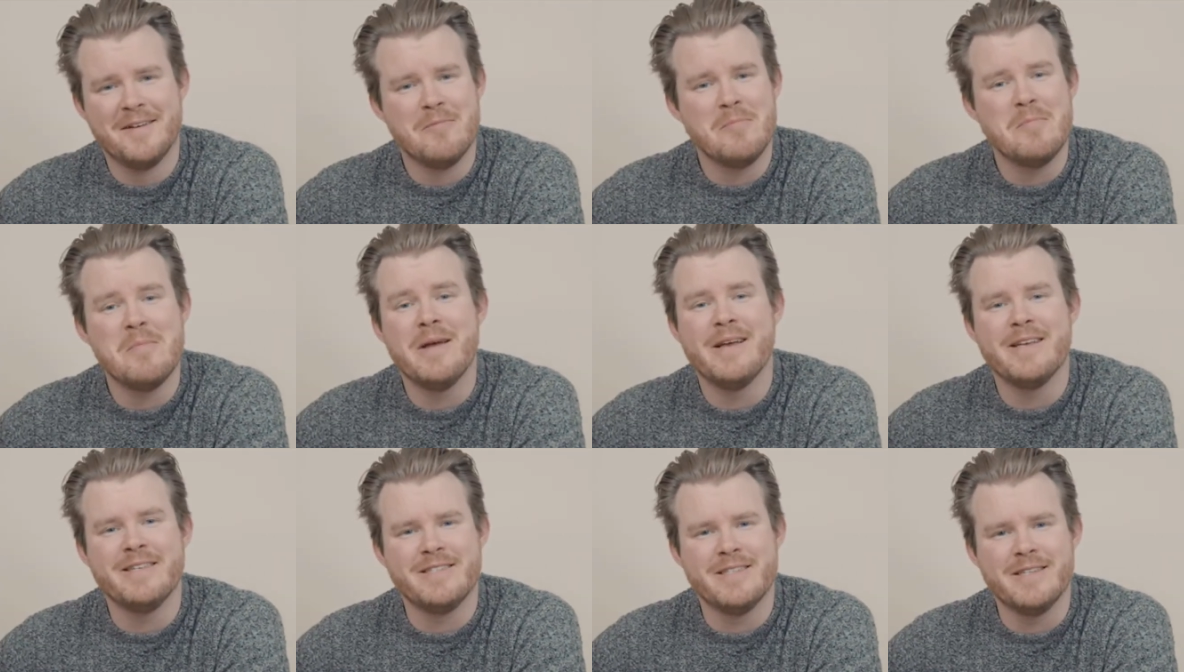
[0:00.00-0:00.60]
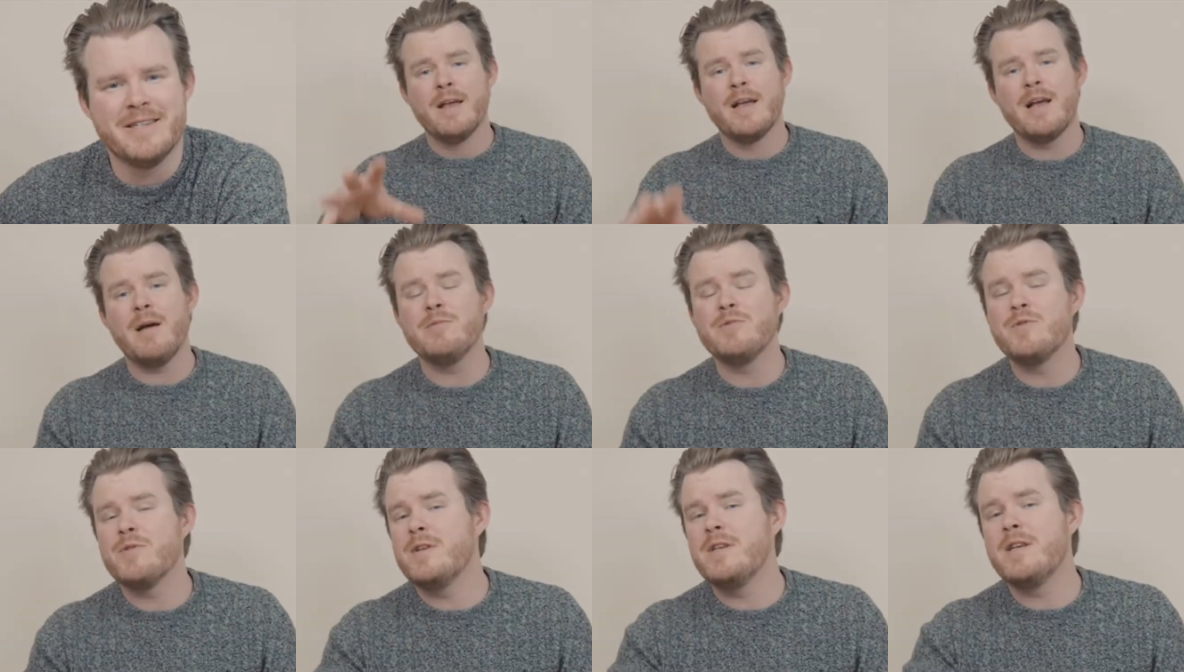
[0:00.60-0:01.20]
Amazing.
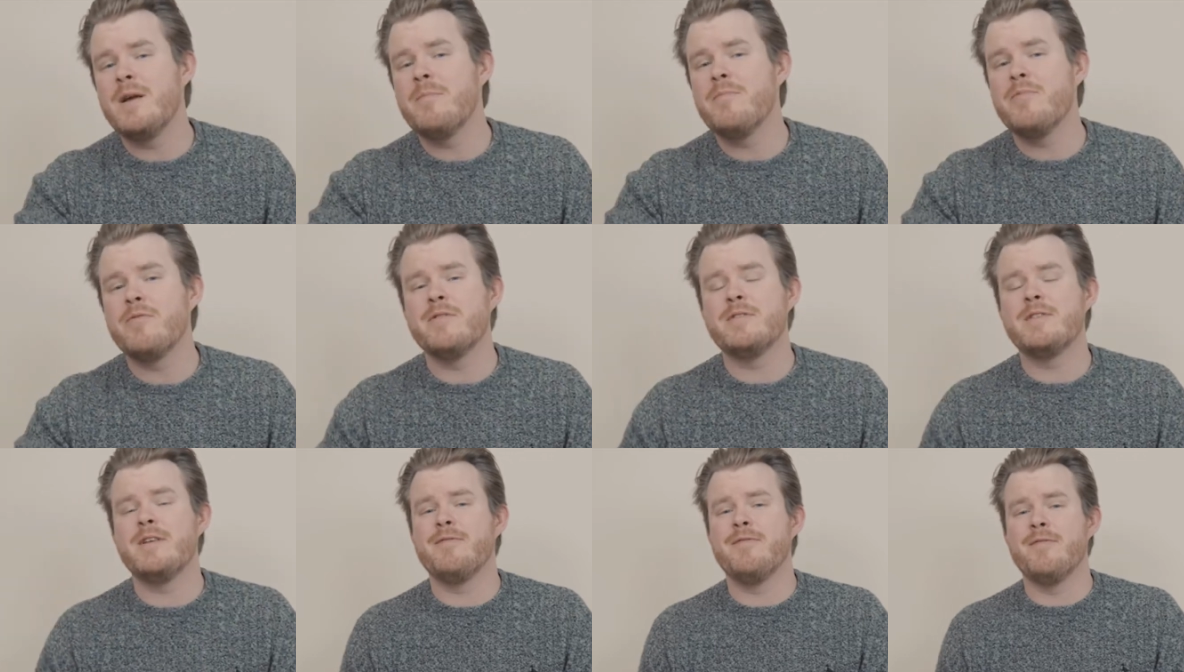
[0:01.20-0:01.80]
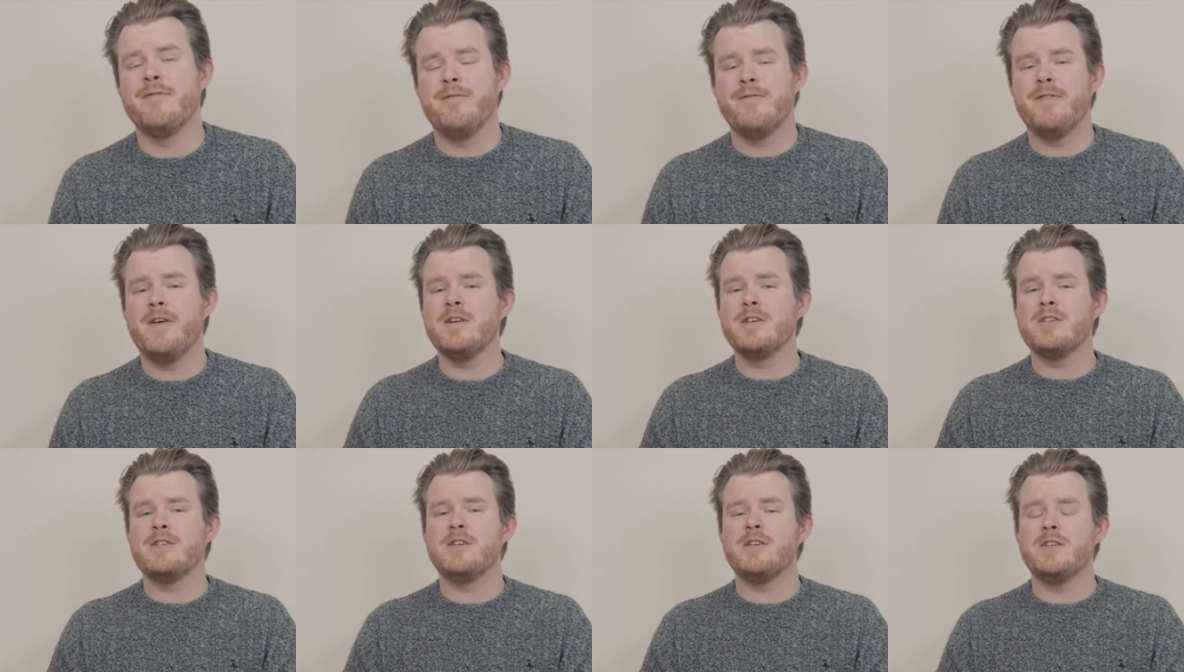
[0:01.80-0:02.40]
Comes with a number of different
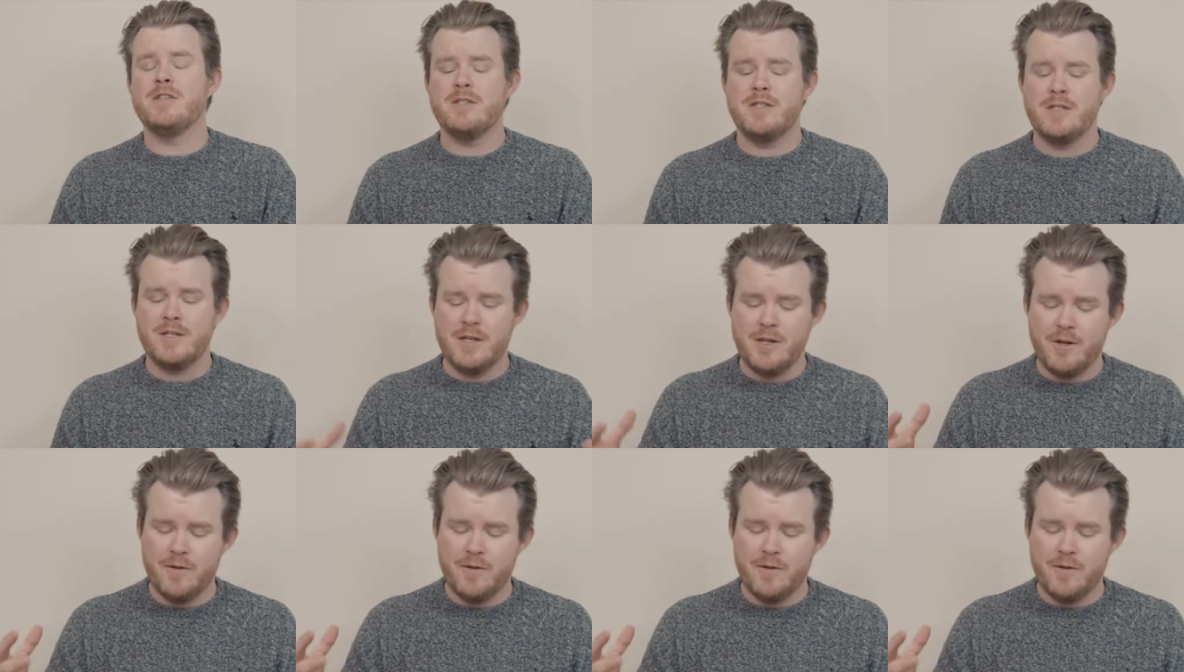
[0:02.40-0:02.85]
functions.